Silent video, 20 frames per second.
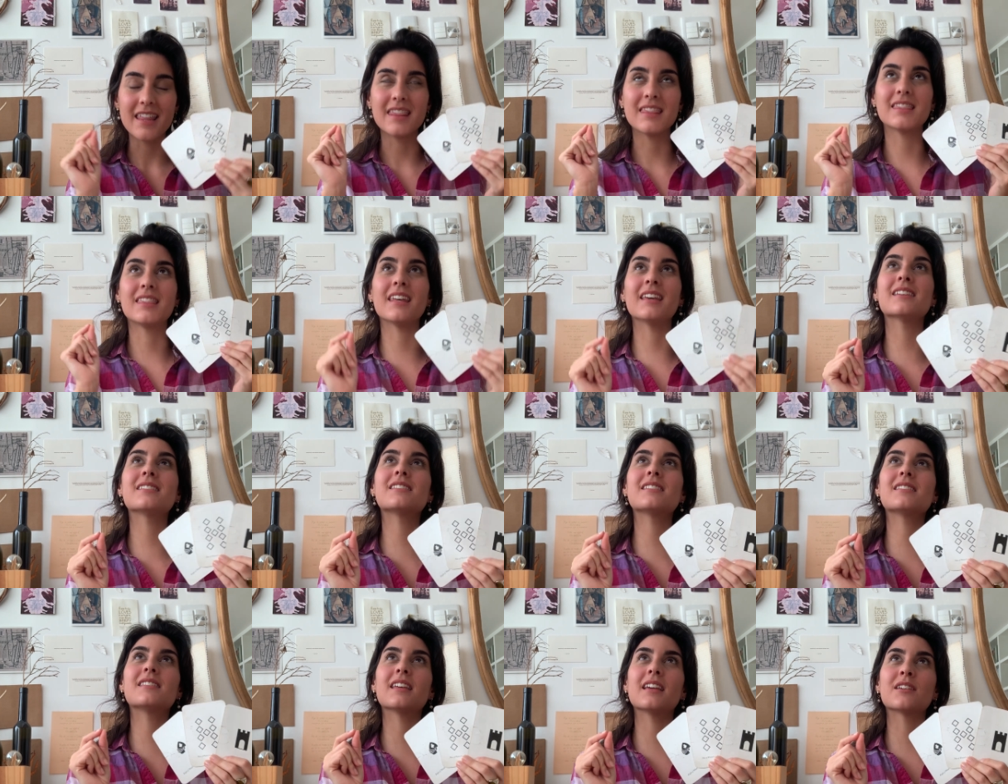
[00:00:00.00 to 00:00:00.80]
this
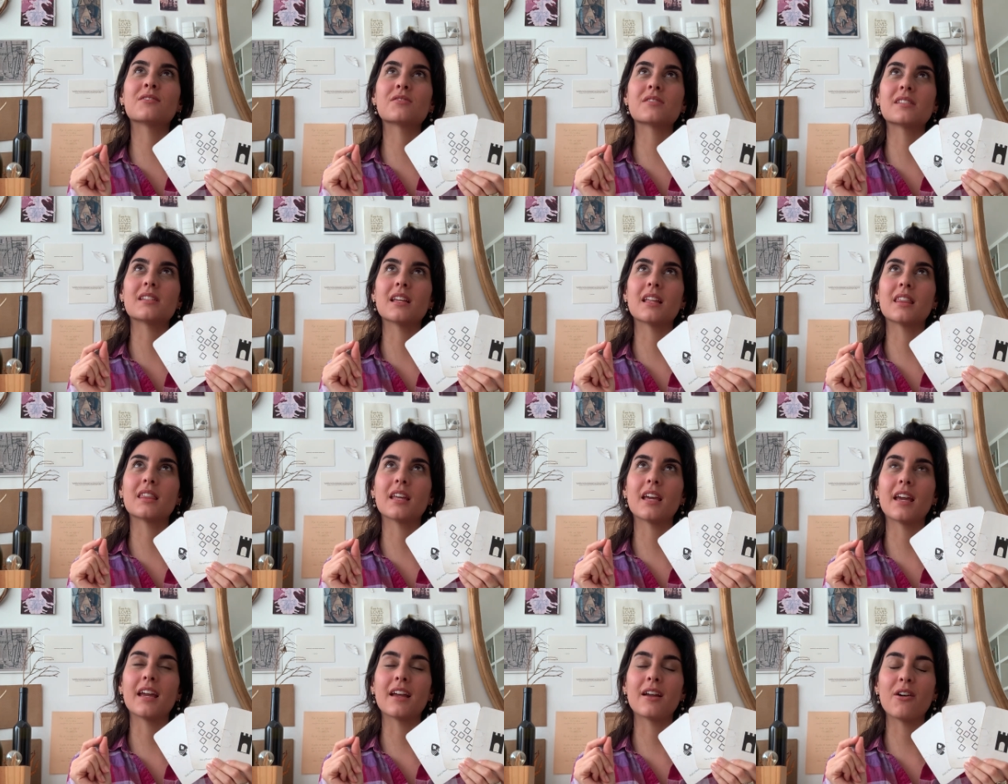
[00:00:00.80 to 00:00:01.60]
is the interesting
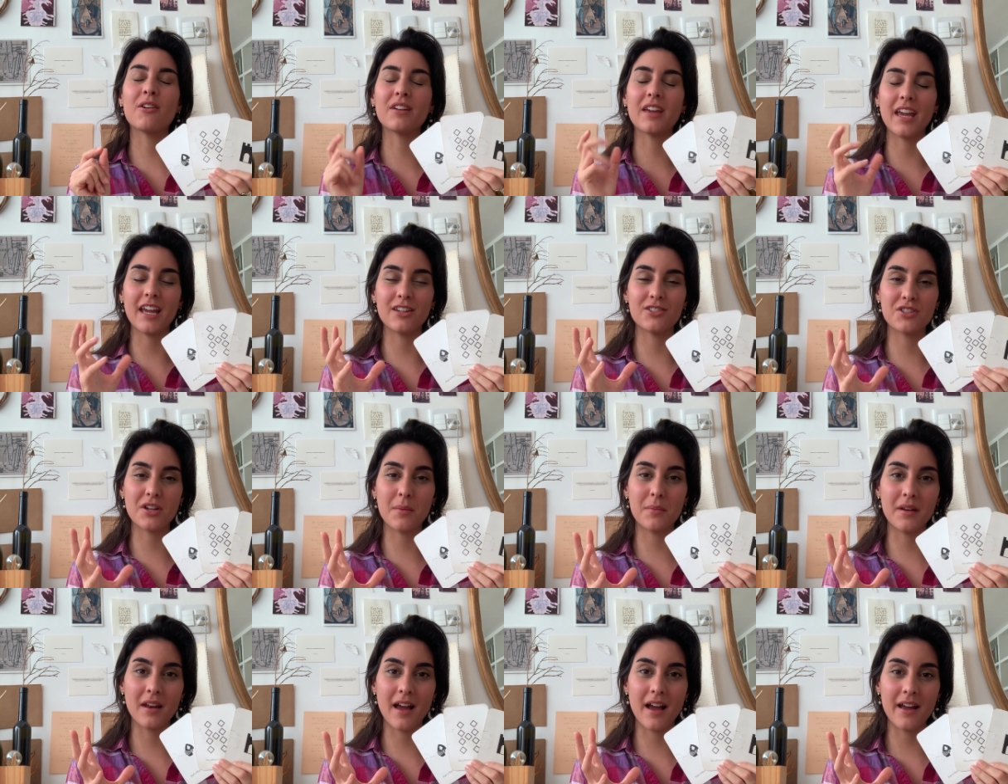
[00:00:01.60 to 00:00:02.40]
thing, okay,
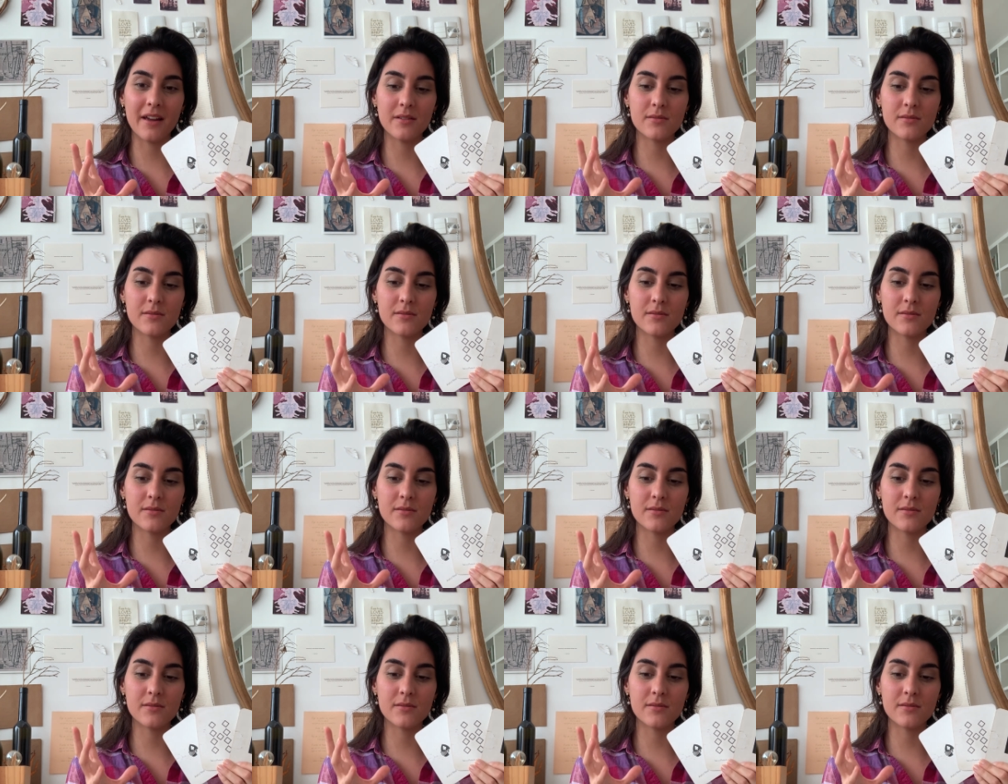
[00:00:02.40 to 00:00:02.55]
Gemini.